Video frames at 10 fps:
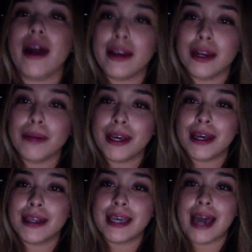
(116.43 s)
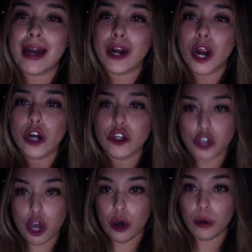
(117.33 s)
ended because he had a hurt
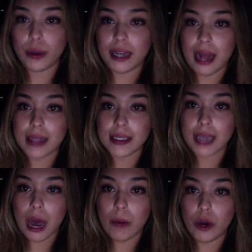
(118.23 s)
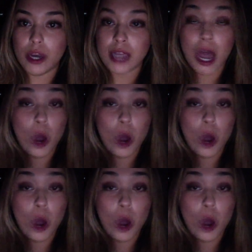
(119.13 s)
toe with the Dallas Cowboys,